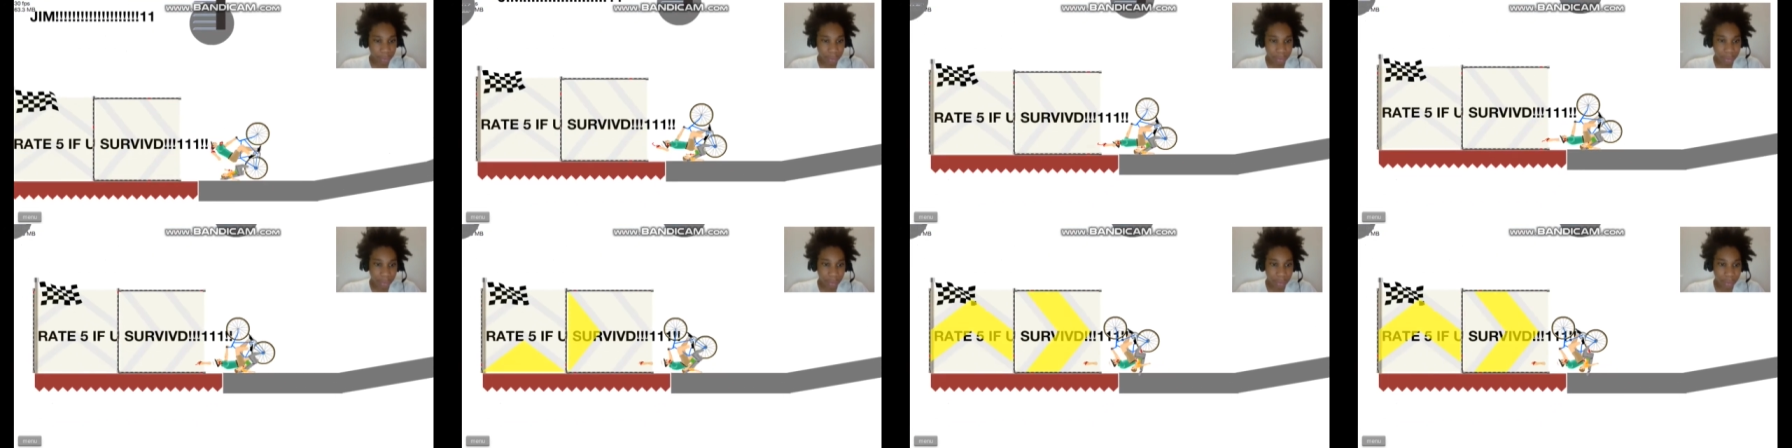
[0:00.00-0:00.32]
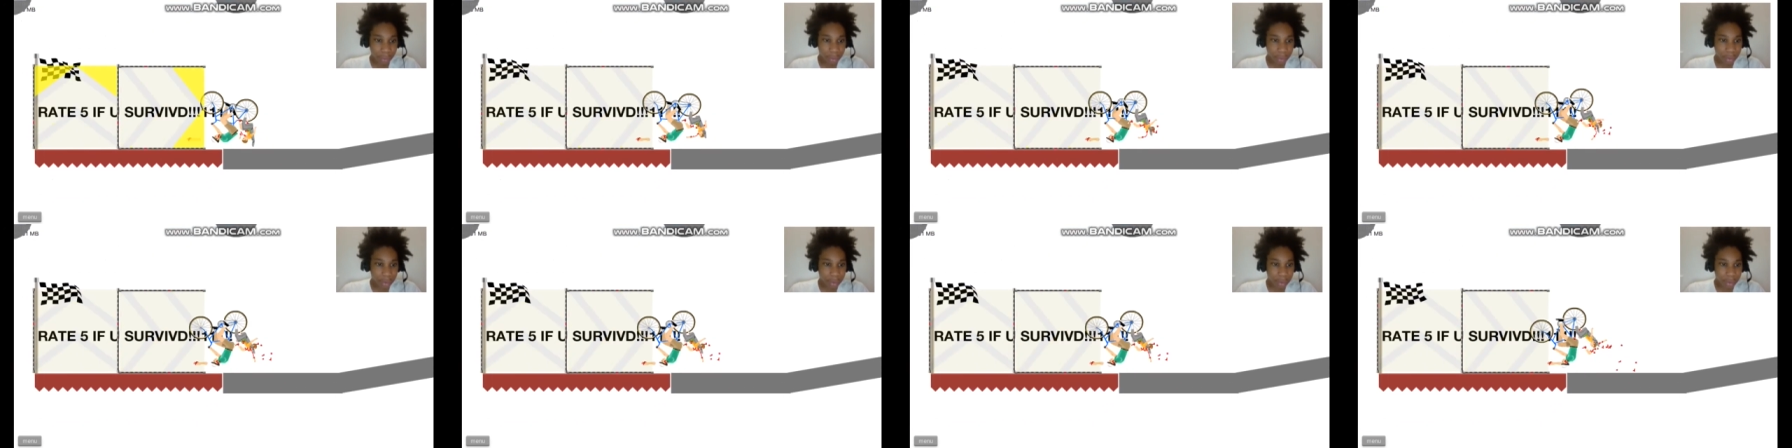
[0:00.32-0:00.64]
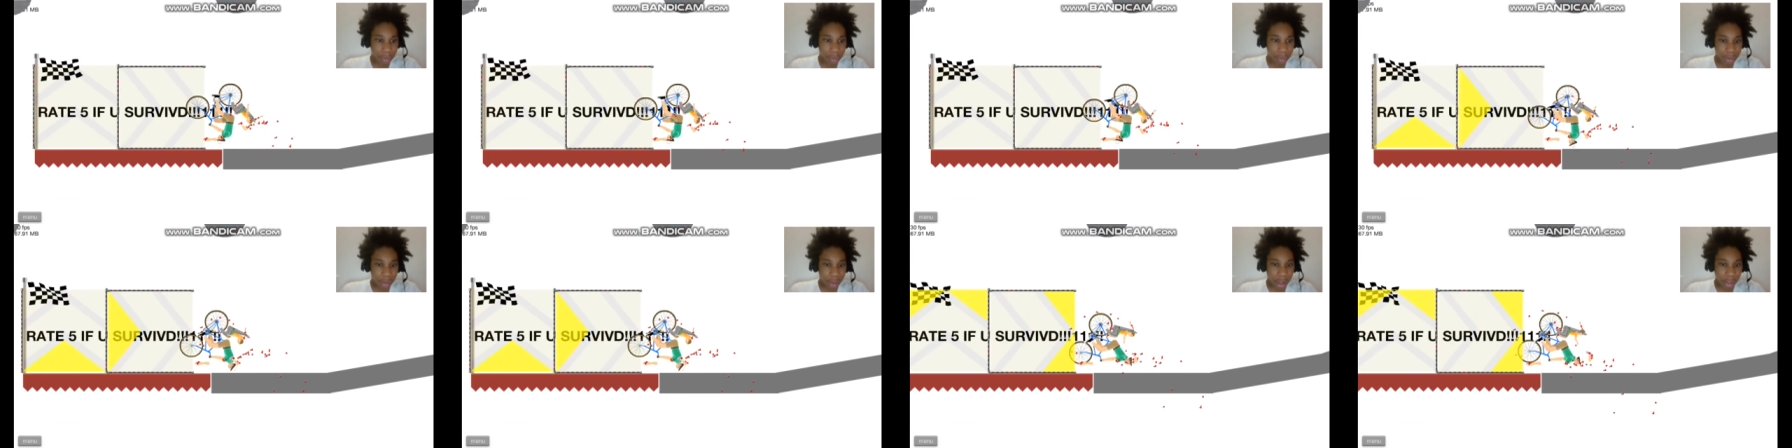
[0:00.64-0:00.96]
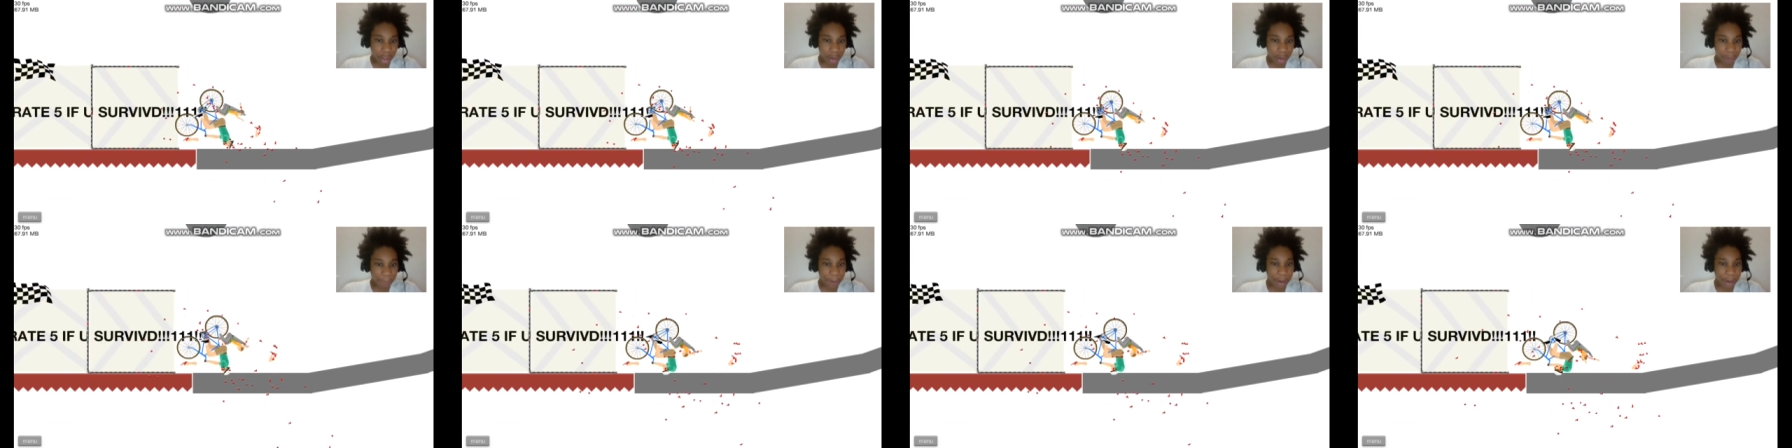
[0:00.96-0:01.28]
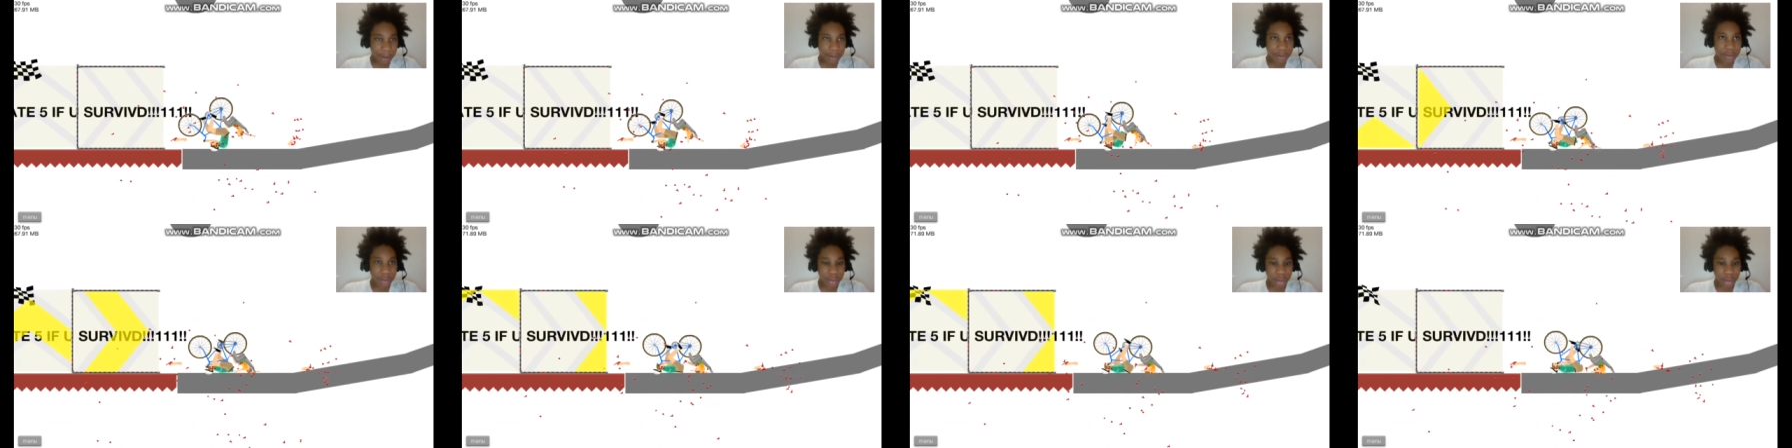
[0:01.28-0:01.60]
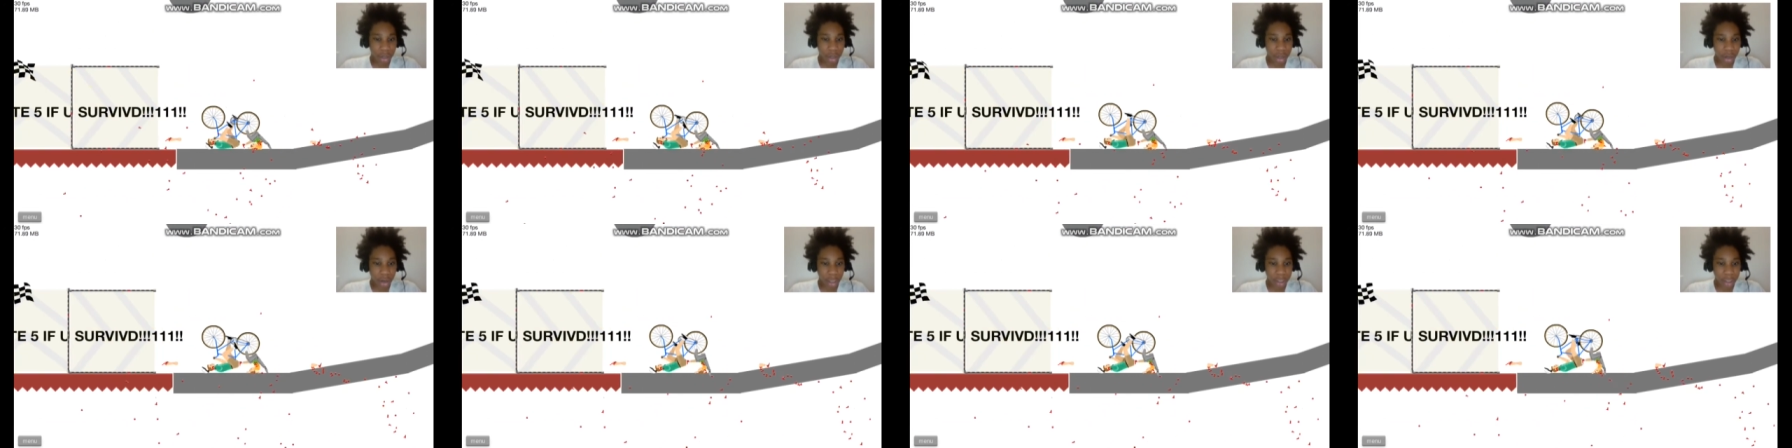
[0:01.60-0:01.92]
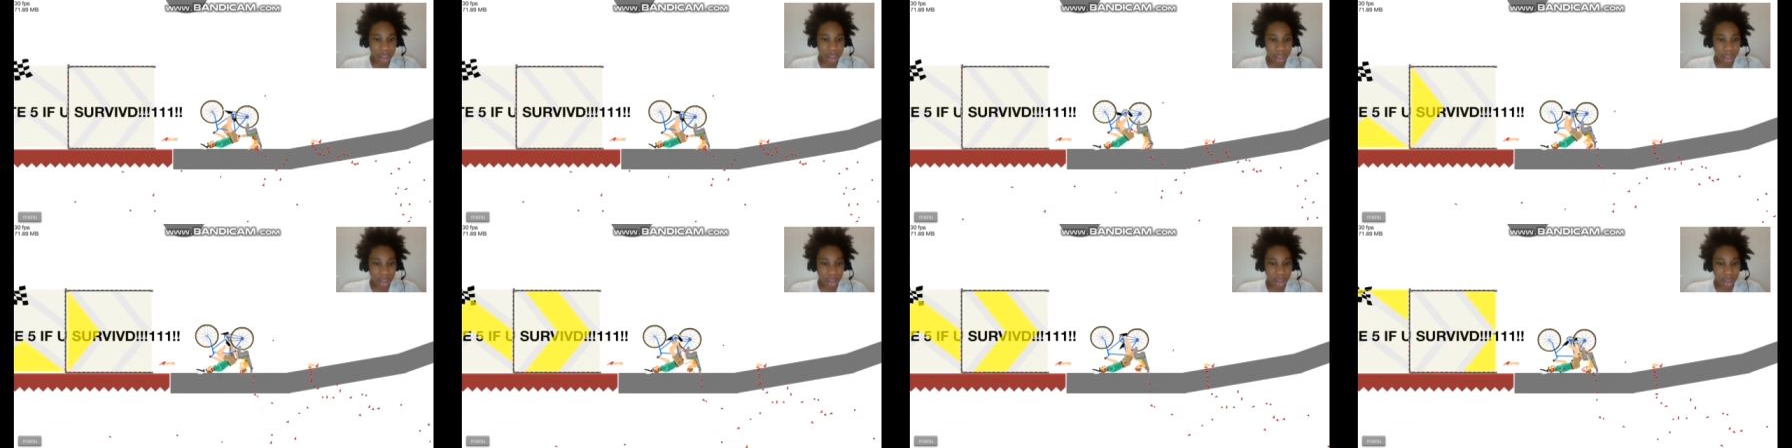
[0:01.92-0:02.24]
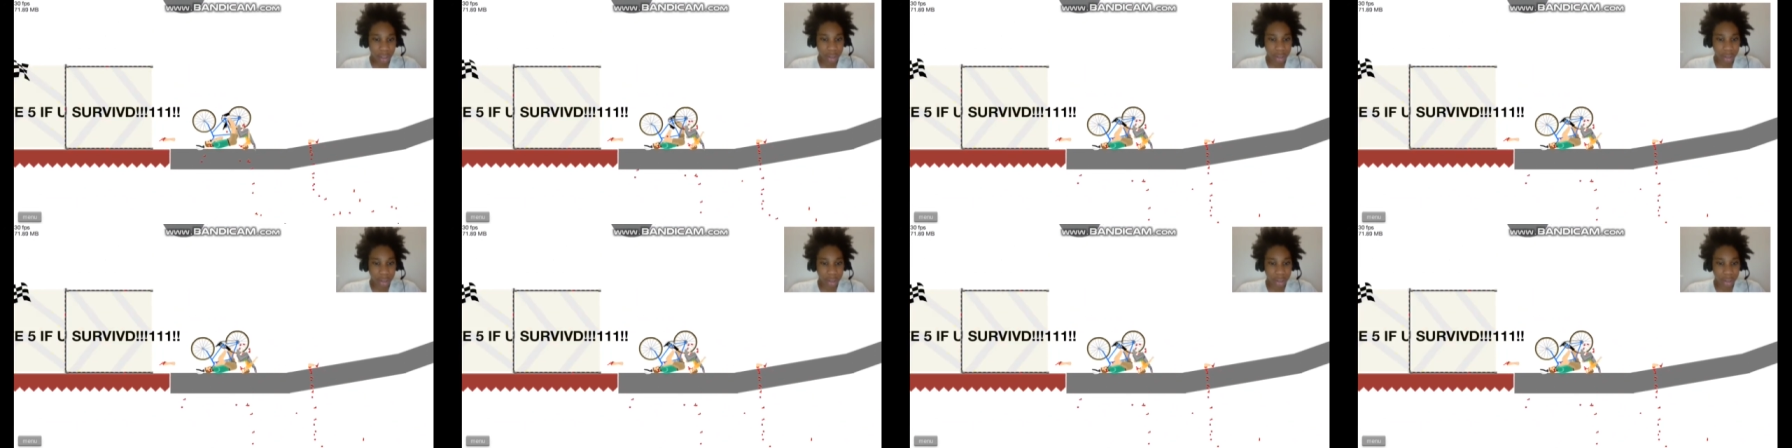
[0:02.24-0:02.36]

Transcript: I gotta find no I can't,